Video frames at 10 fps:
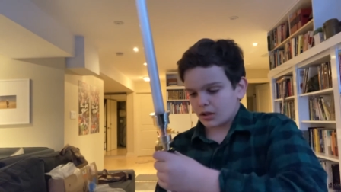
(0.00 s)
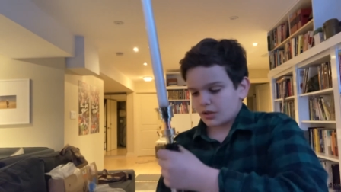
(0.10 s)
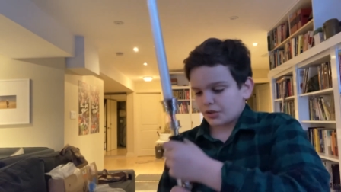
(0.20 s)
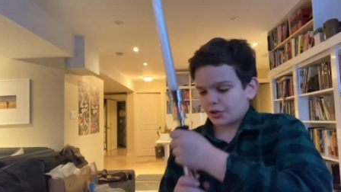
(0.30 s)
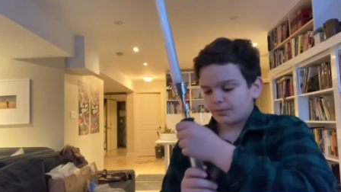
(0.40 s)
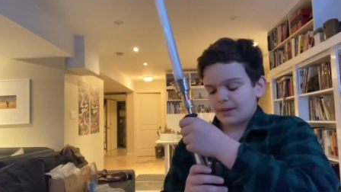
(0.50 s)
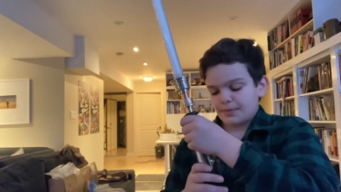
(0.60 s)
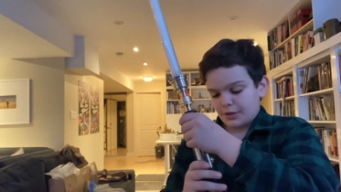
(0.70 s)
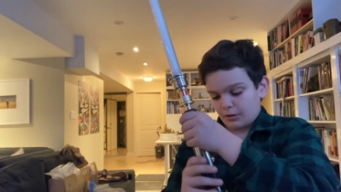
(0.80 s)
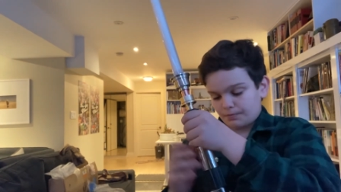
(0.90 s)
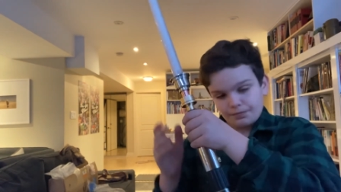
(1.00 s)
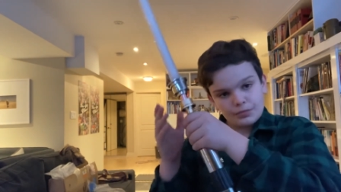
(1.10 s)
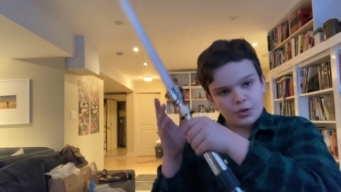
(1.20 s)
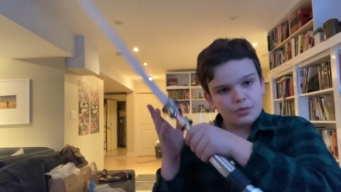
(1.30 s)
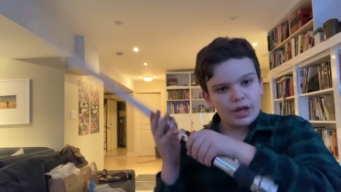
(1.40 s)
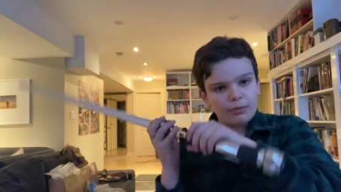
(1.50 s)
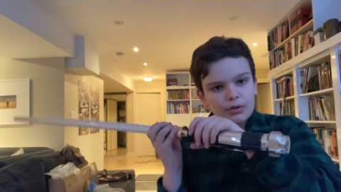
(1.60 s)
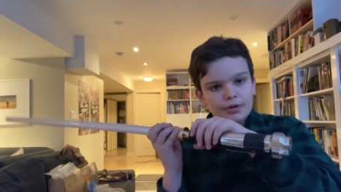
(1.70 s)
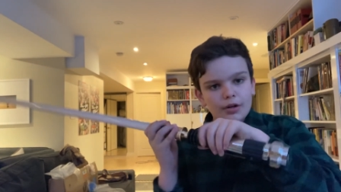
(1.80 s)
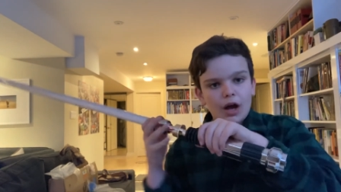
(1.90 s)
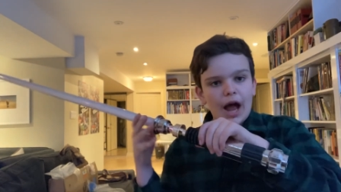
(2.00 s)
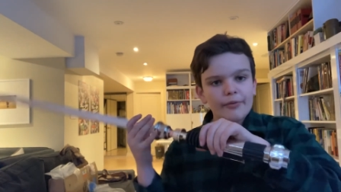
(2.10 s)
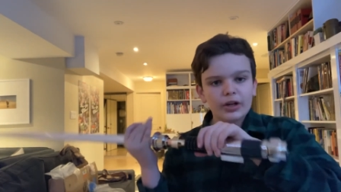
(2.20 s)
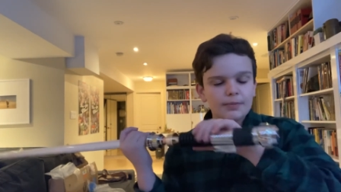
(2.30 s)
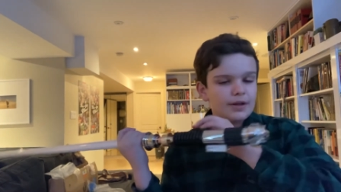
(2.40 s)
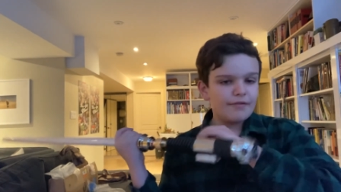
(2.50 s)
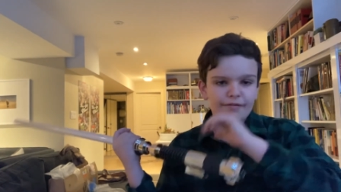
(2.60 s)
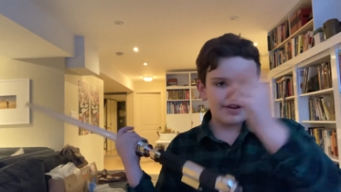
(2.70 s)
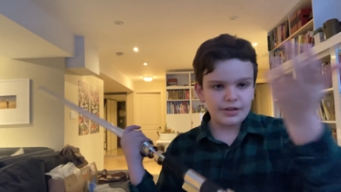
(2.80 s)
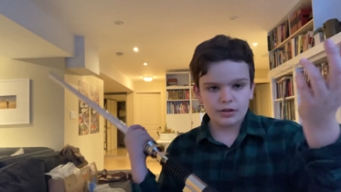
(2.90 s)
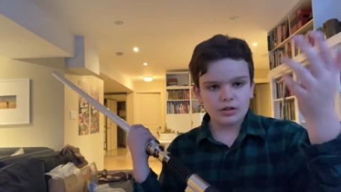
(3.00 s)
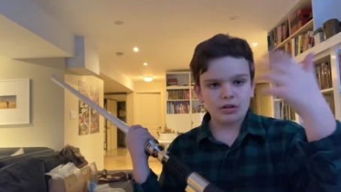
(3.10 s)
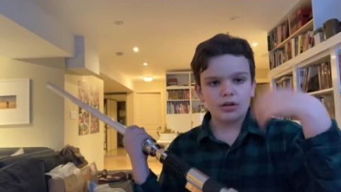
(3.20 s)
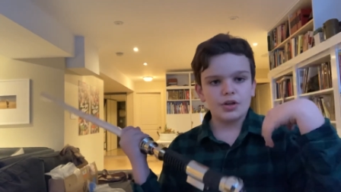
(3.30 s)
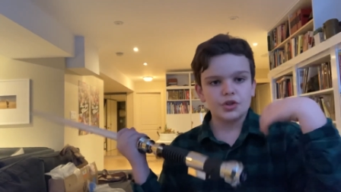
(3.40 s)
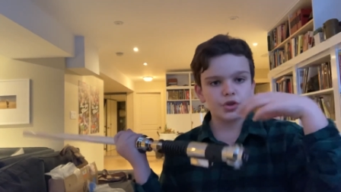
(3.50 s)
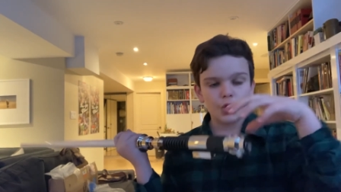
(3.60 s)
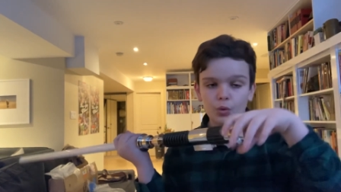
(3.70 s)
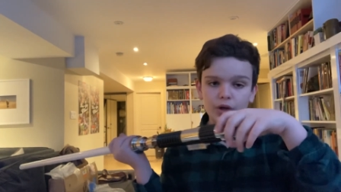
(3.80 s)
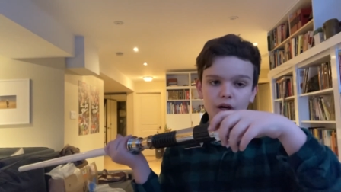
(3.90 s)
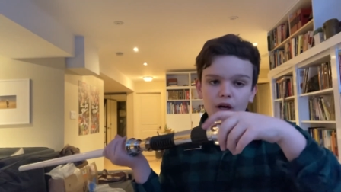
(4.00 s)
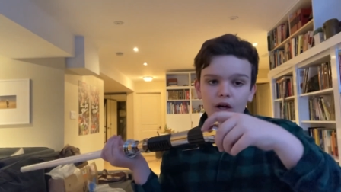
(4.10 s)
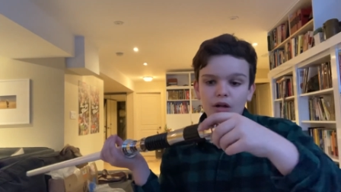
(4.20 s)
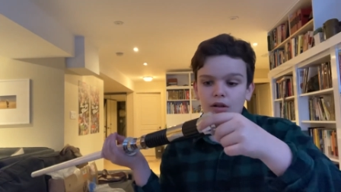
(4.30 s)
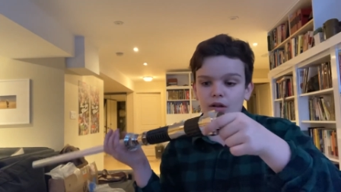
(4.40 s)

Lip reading: So maybe don't do that one. I'd recommend Vader, Ahsoka,